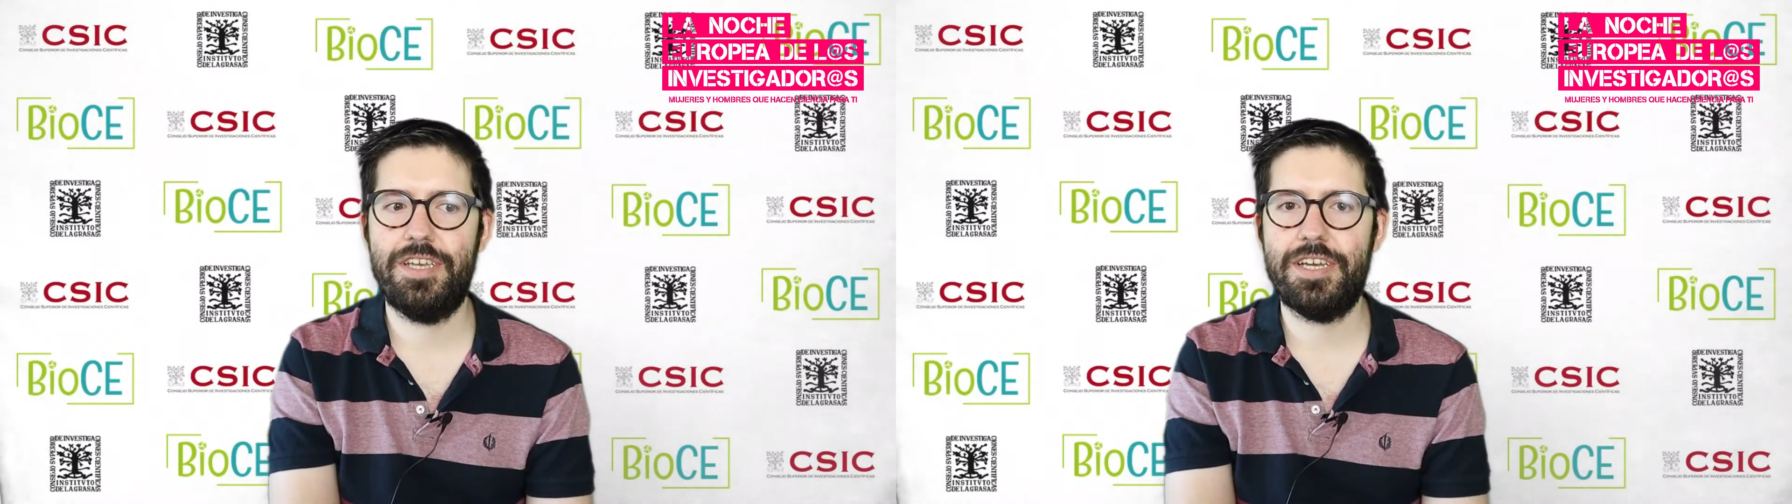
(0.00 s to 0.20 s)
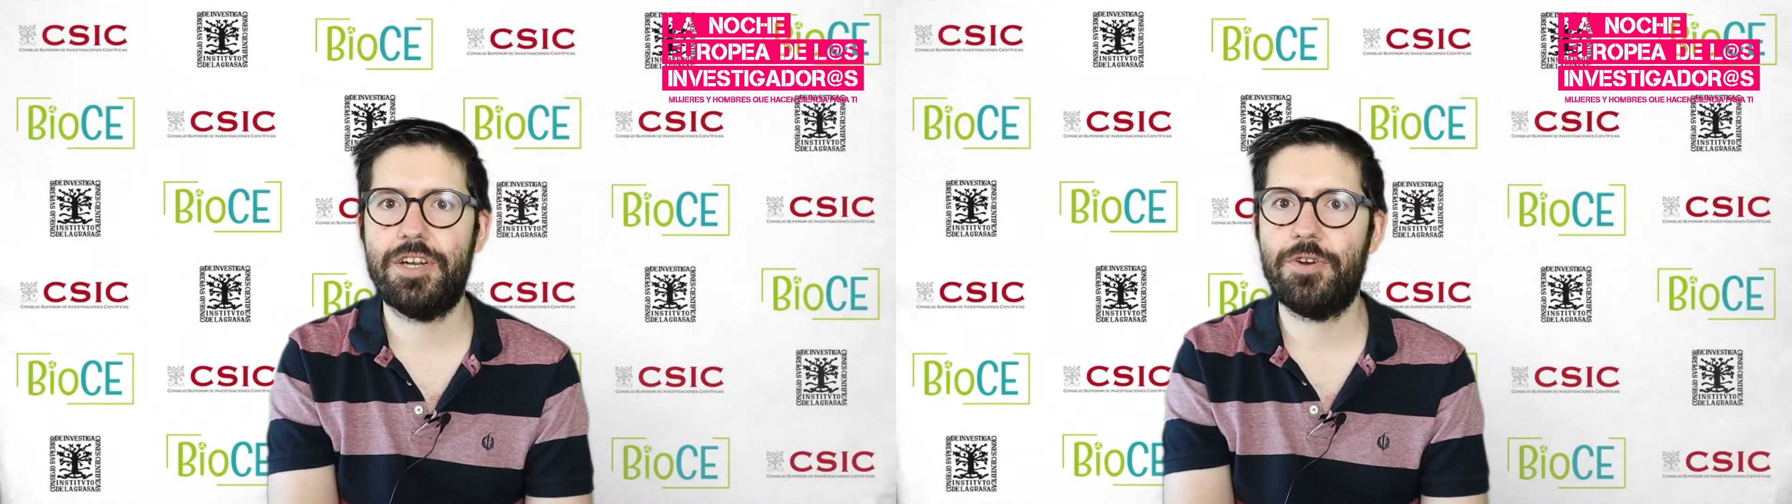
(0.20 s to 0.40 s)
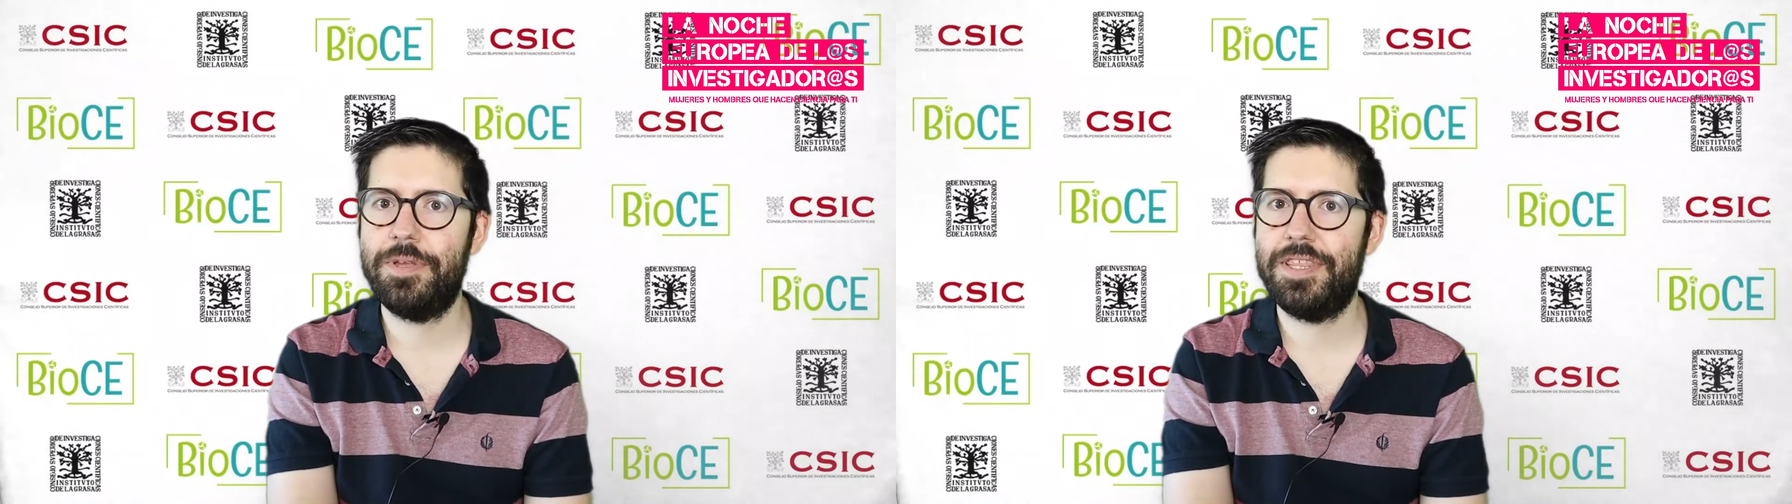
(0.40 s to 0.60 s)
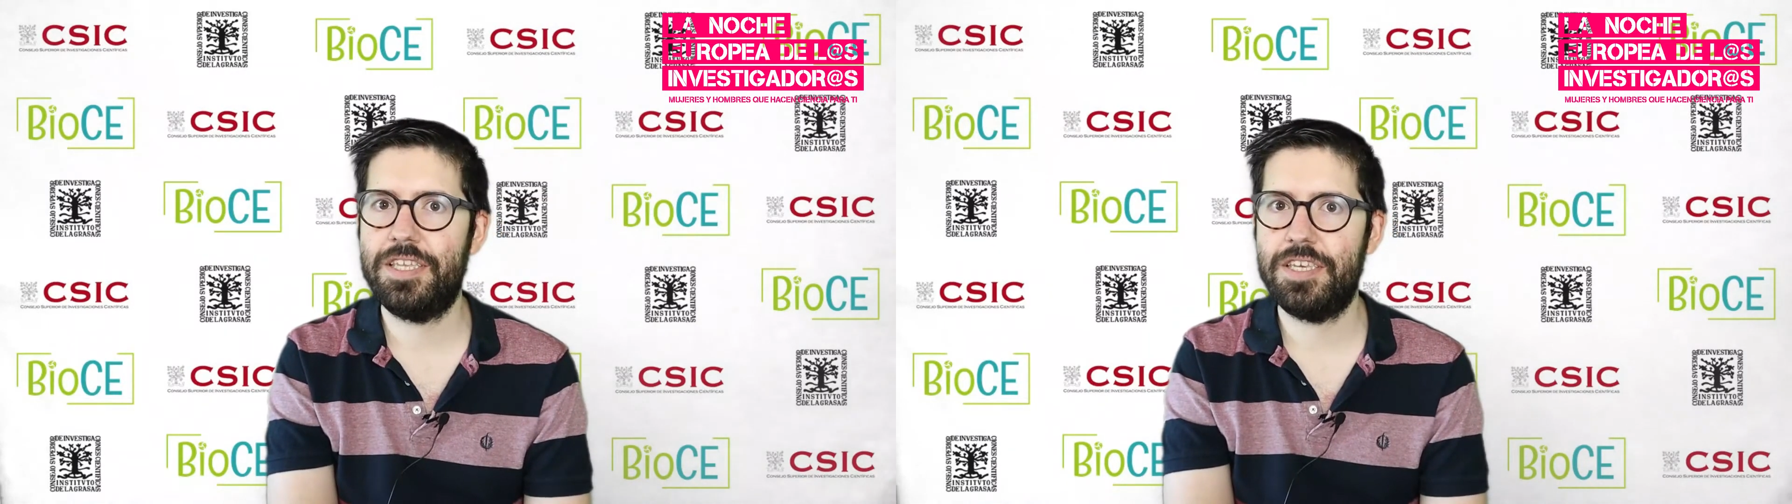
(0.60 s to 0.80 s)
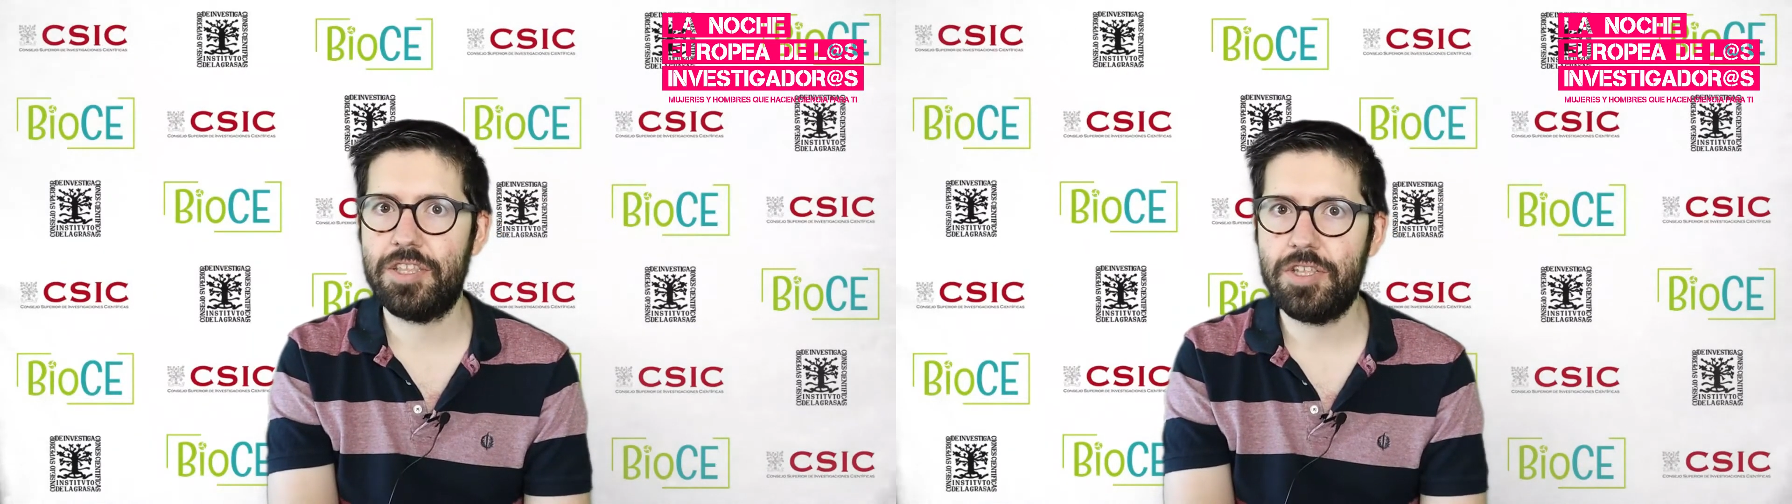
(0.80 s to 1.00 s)
in anaerobic
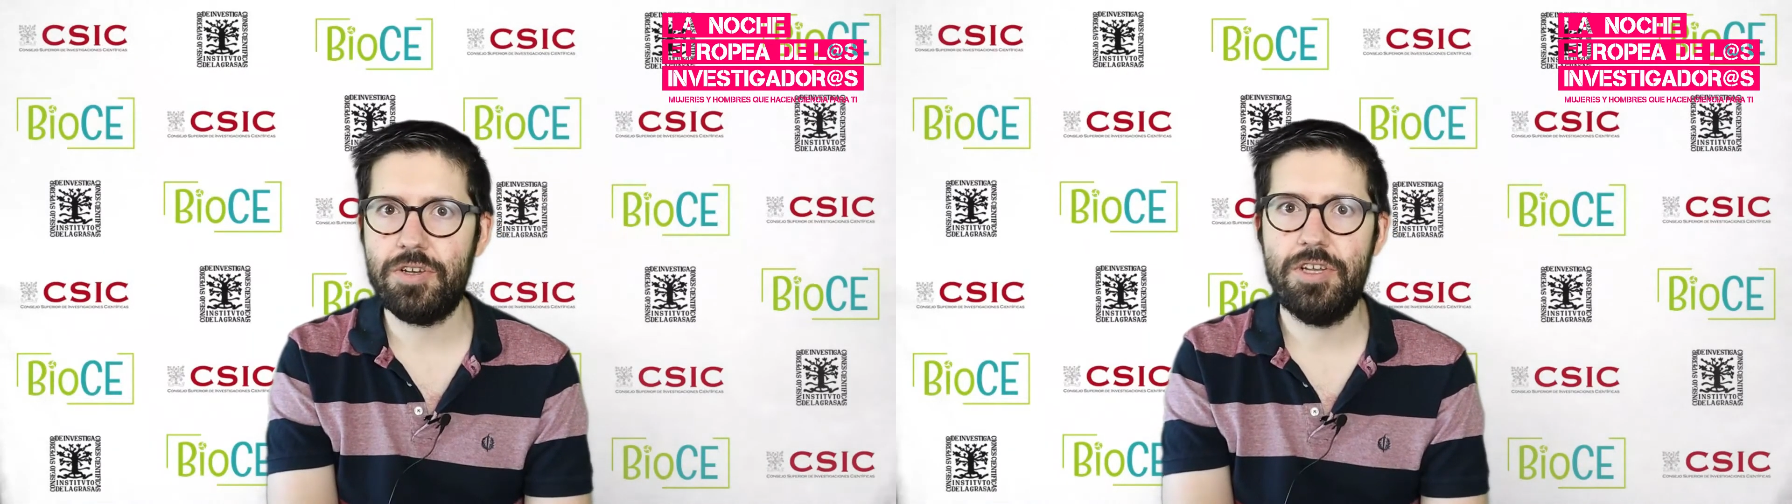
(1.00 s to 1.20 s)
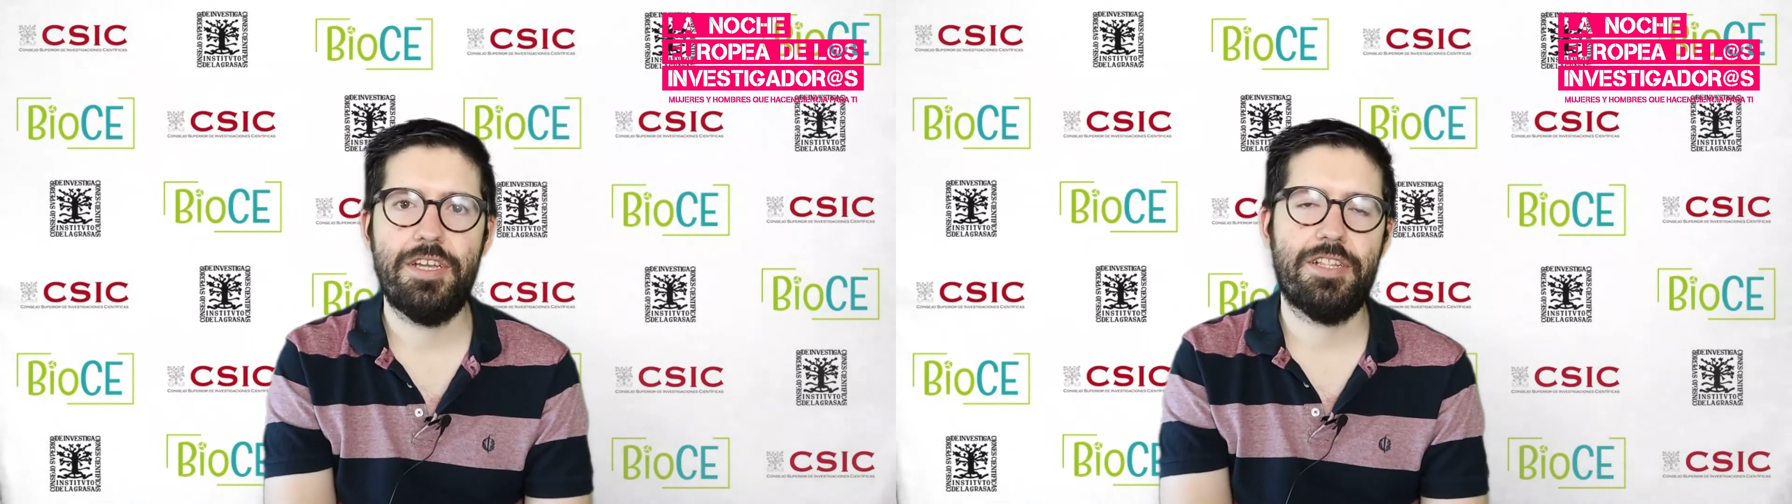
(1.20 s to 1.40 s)
digestion,